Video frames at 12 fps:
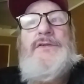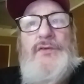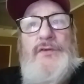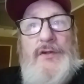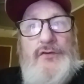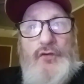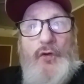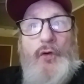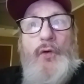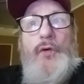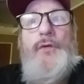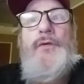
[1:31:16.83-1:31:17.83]
it so the
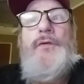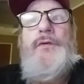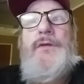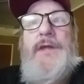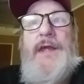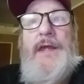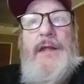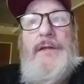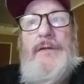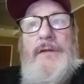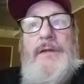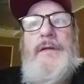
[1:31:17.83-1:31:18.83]
troll
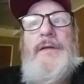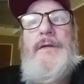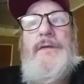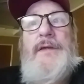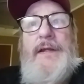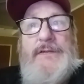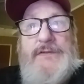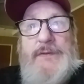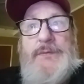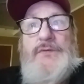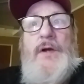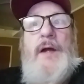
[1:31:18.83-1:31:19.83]
can
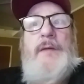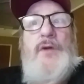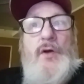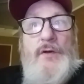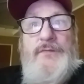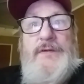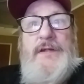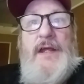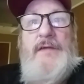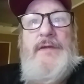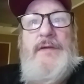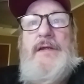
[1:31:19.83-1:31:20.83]
subscribe to RV
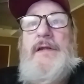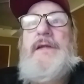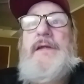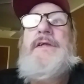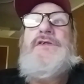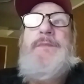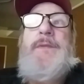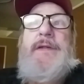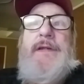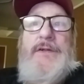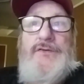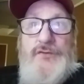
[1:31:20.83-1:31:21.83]
Davy, and it gets
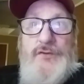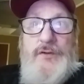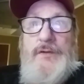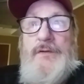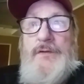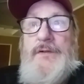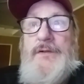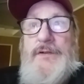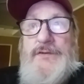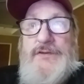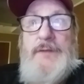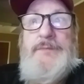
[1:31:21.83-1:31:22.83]
me an extra
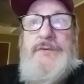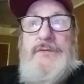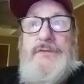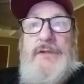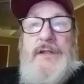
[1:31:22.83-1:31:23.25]
subs.